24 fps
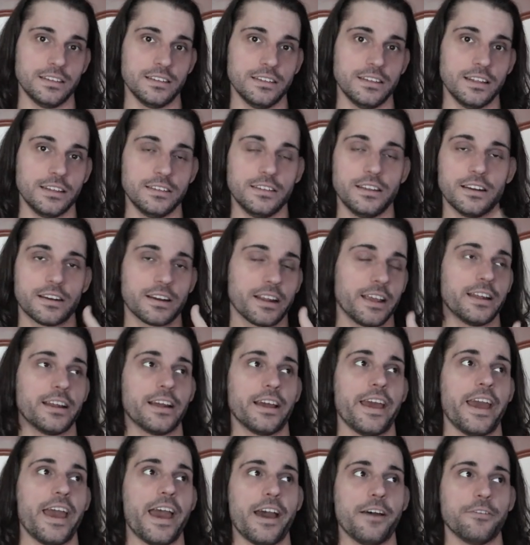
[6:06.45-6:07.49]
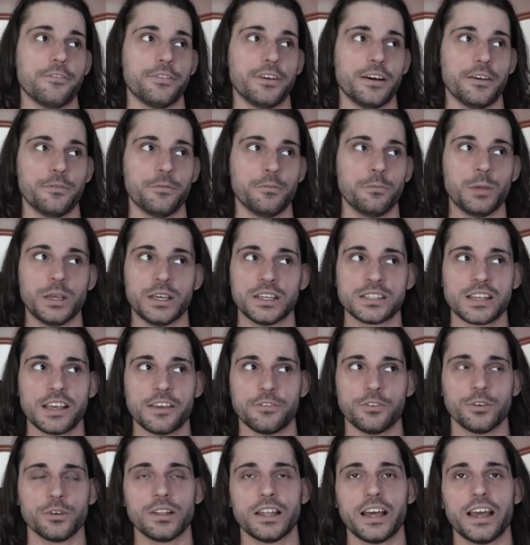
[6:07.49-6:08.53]
that they're gonna have, because I
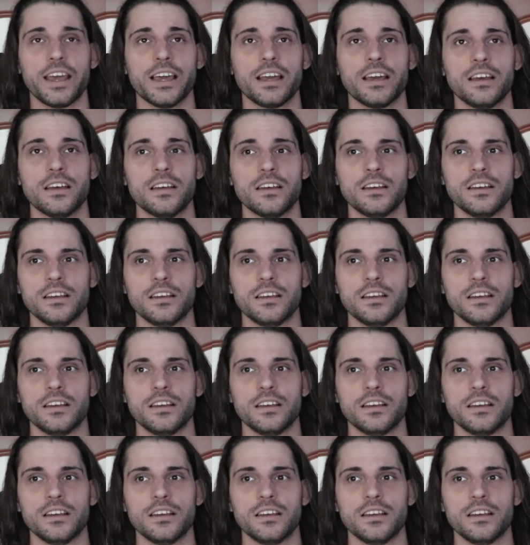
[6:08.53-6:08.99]
feel like